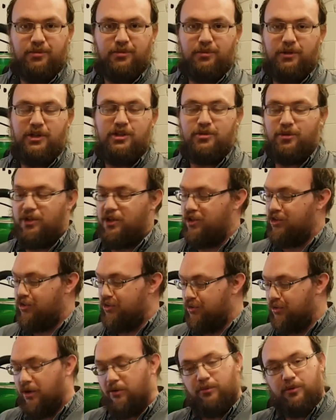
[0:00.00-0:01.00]

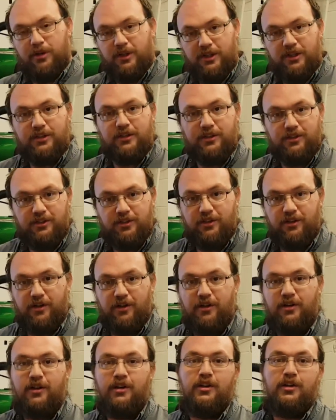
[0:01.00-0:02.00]
2022, a really good
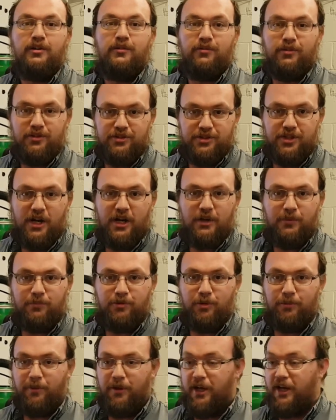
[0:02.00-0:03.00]
year for Stockroom
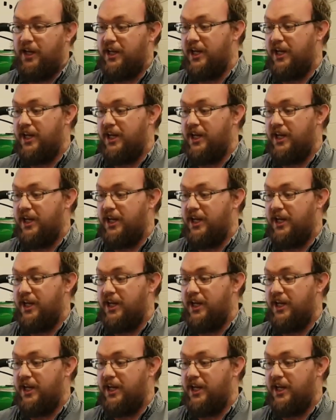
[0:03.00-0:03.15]
Supply.